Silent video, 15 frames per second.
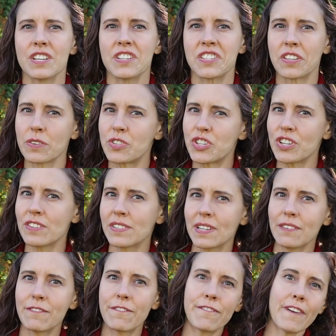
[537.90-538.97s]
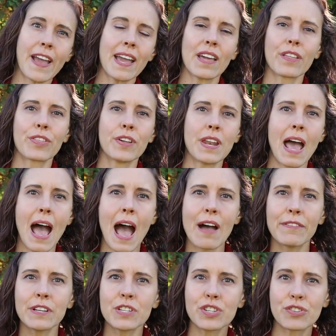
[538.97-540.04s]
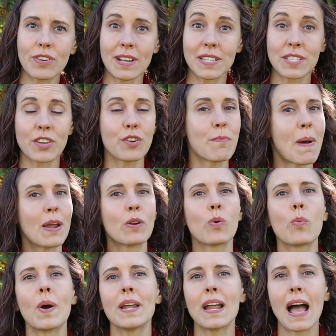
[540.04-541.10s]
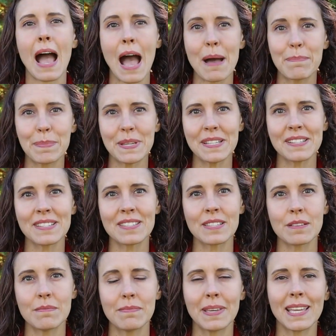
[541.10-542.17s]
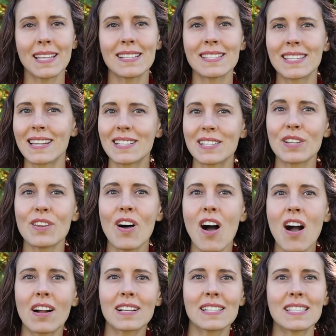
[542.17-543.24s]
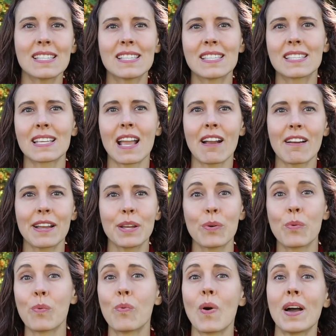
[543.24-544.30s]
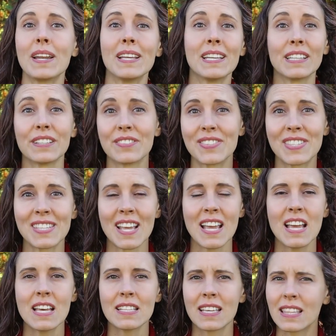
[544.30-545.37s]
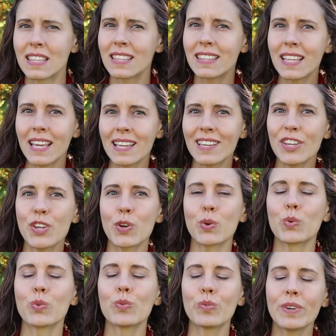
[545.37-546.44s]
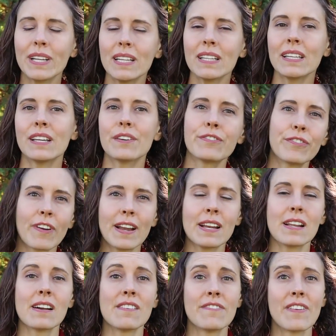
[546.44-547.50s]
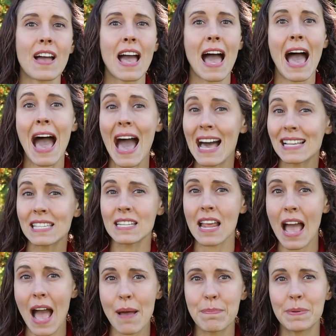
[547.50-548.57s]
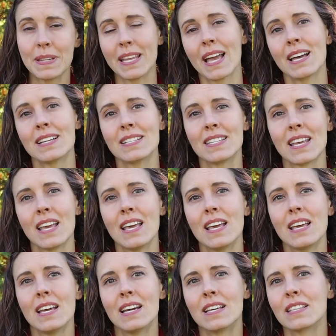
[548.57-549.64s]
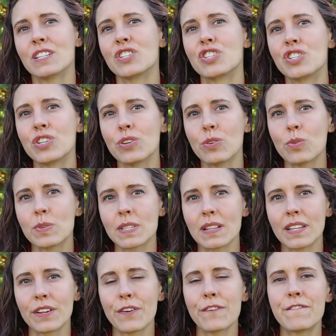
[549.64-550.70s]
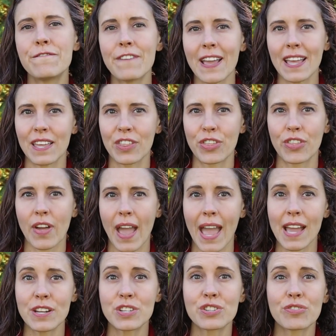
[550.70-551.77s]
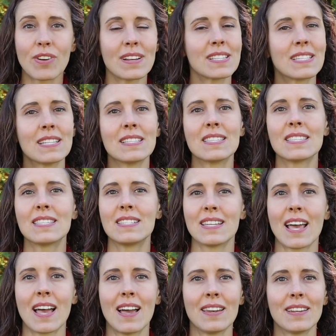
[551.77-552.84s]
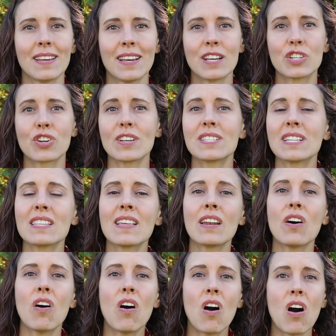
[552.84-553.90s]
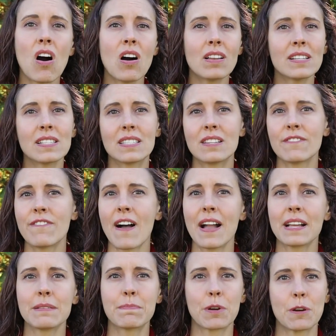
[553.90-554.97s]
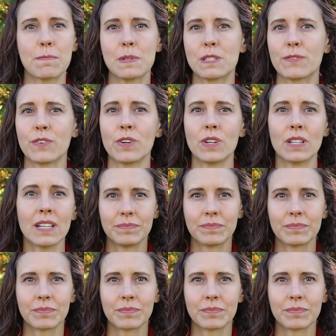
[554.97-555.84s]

So choosing faith and having trust that no matter what happens means that long as the scary what-ifs, the thing you're really afraid of, hasn't happened yet, then choose a little faith and trust instead, trusting that all is divine purposeful.